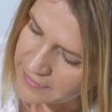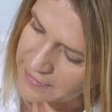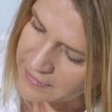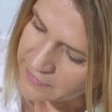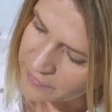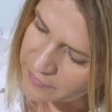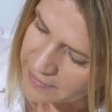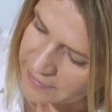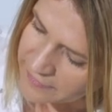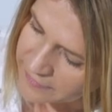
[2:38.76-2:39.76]
a little
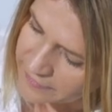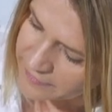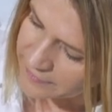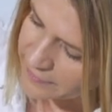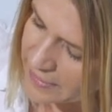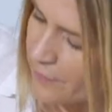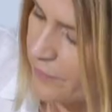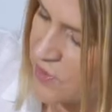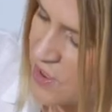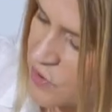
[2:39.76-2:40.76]
bit,
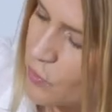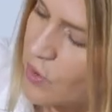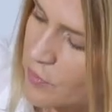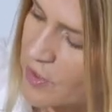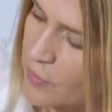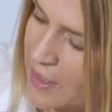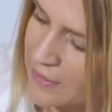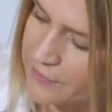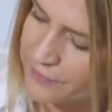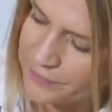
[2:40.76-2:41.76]
just warmer
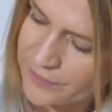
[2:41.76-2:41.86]
one.